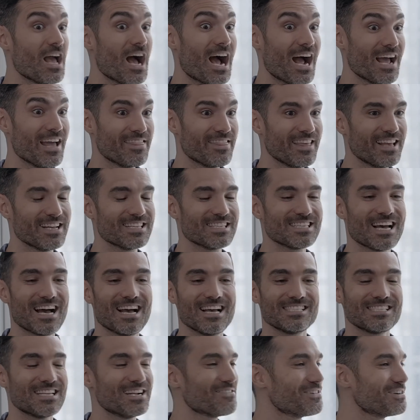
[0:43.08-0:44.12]
I think it
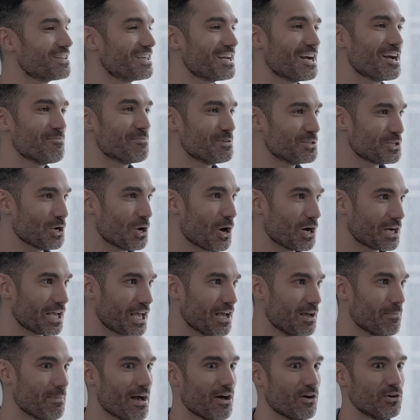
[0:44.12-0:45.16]
ties in everything I've been
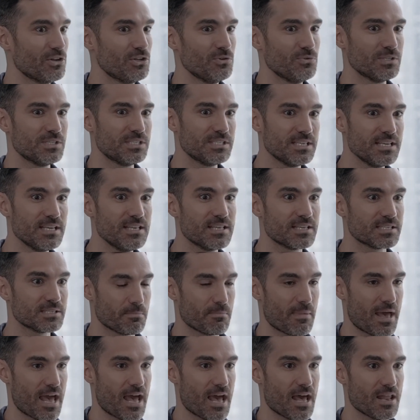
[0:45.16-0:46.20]
talking about. You see
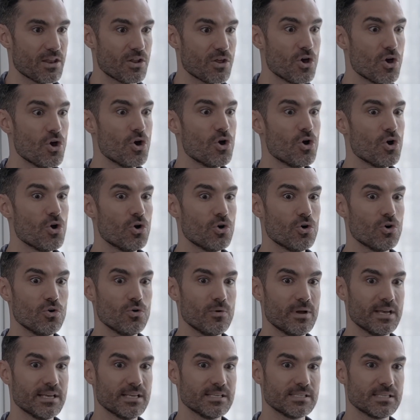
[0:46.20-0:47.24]
this man
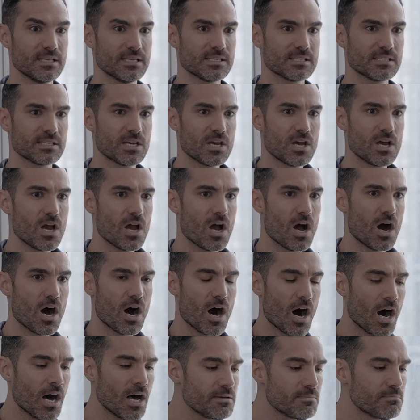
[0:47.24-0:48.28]
who is this
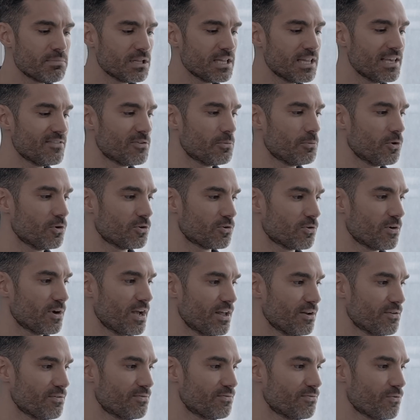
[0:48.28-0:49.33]
unbelievable
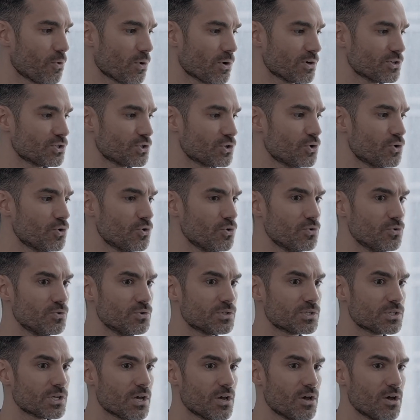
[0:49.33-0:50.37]
creative force
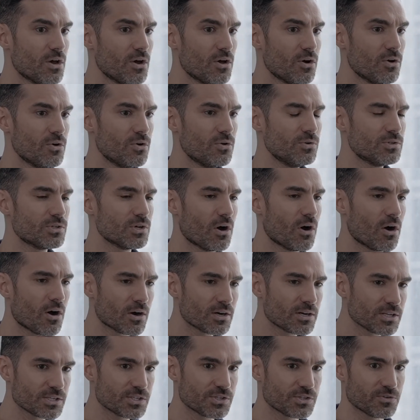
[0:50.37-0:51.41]
whose whose
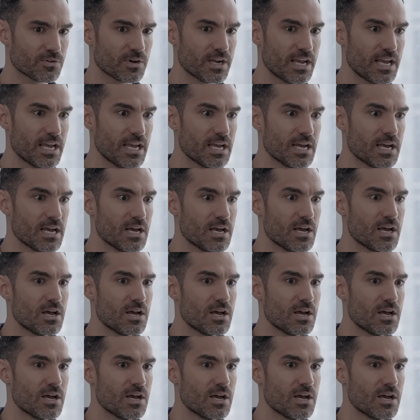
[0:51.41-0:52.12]
artistry,